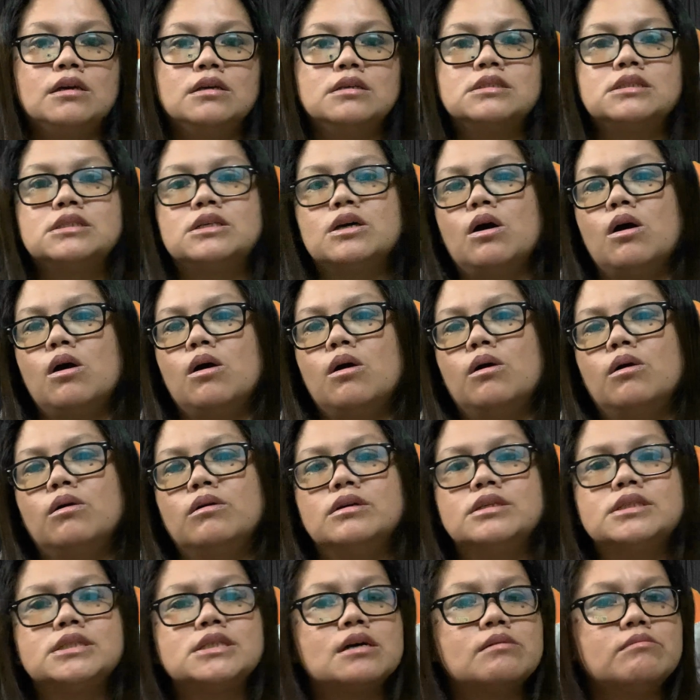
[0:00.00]

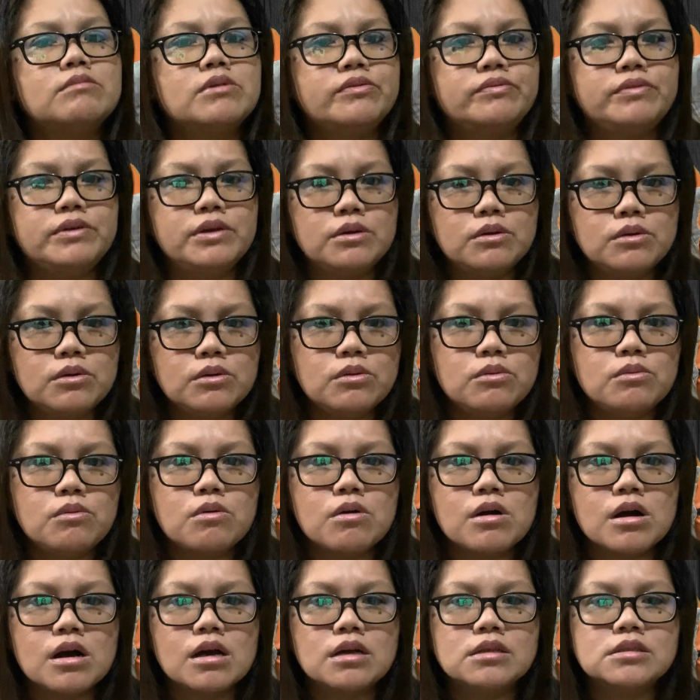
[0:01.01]
So some of you
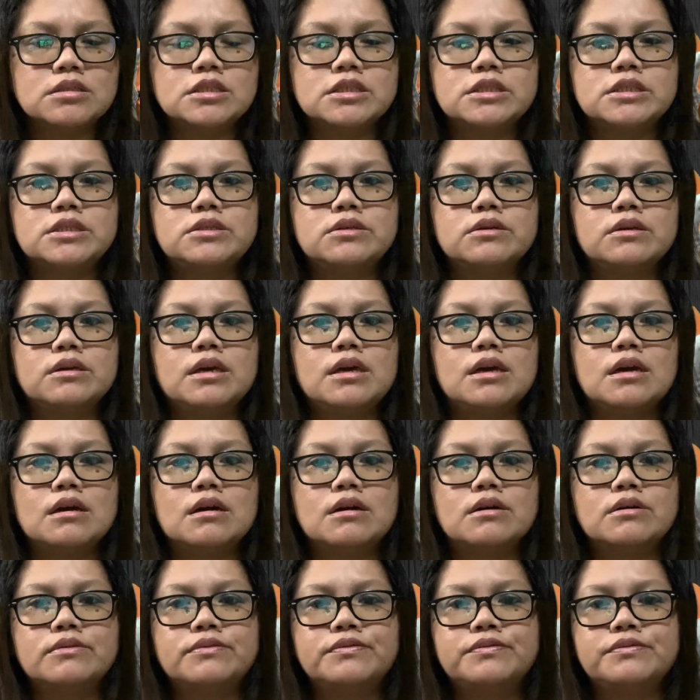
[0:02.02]
want to
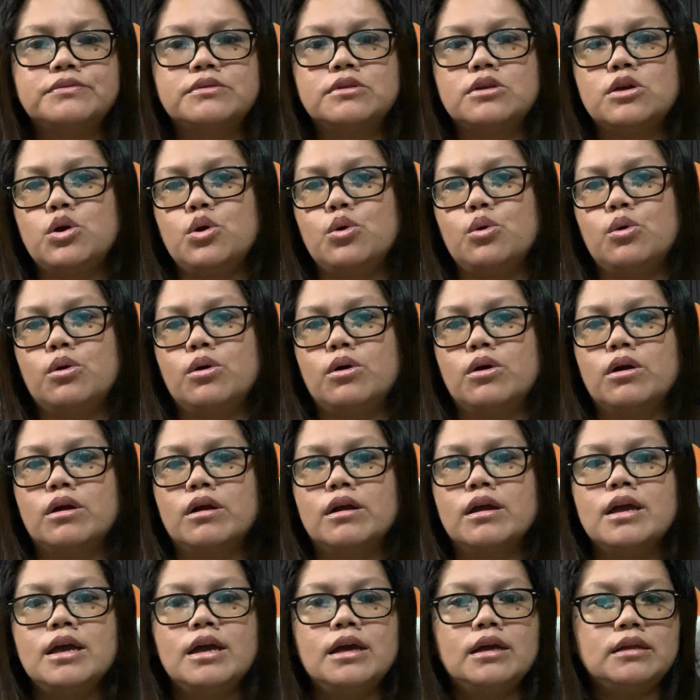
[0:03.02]
give
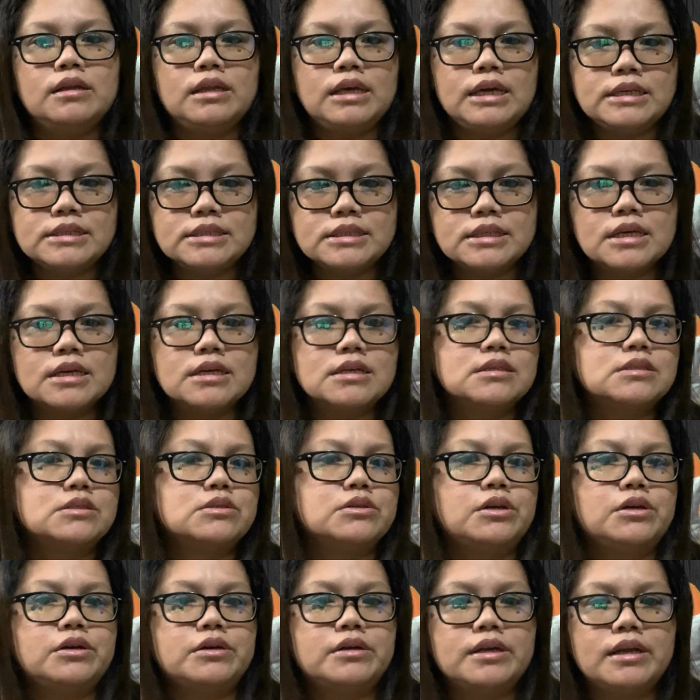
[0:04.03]
your nieces
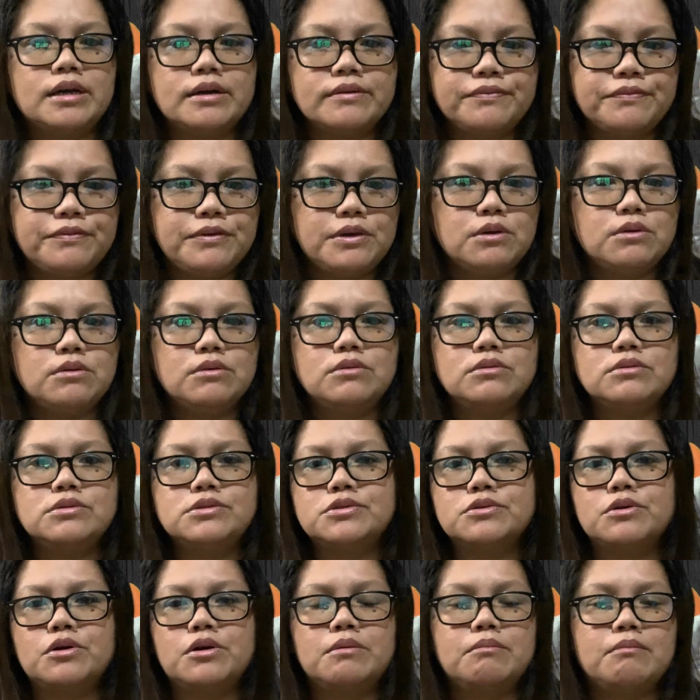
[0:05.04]
or your
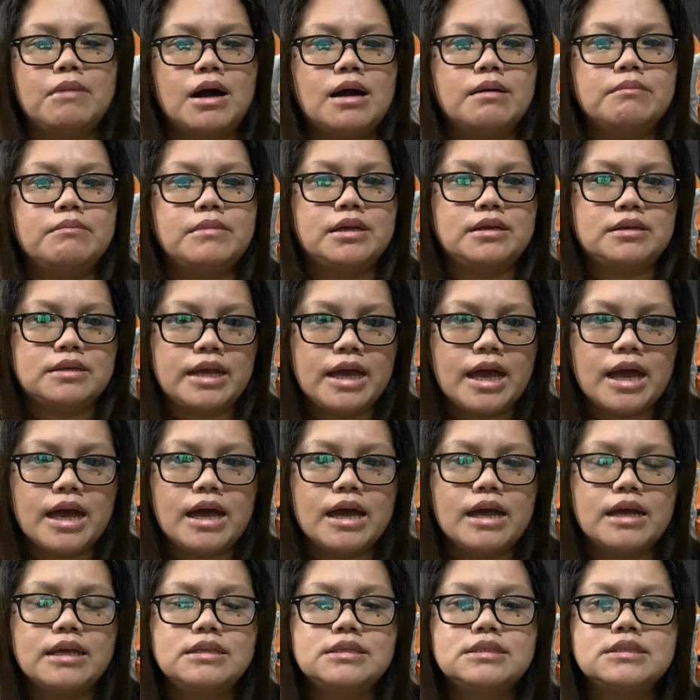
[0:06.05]
nephews or mom and
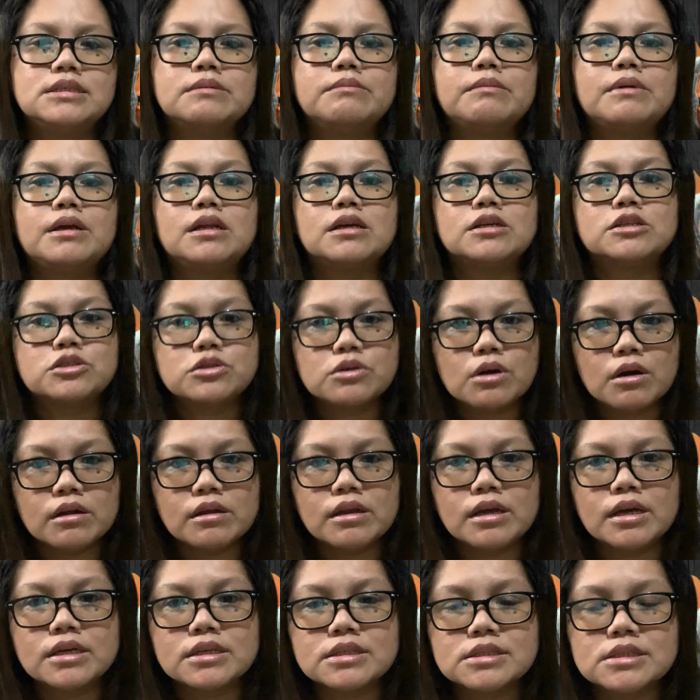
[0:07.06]
dad some
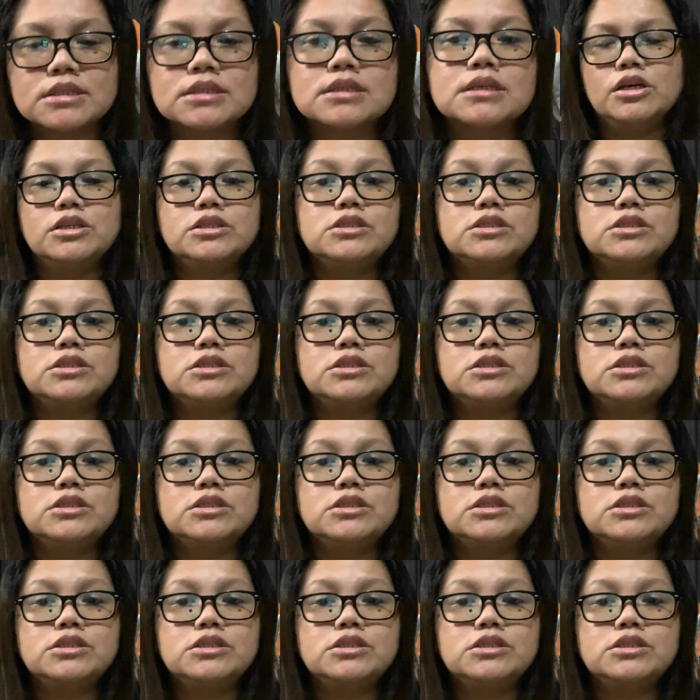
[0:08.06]
electronics.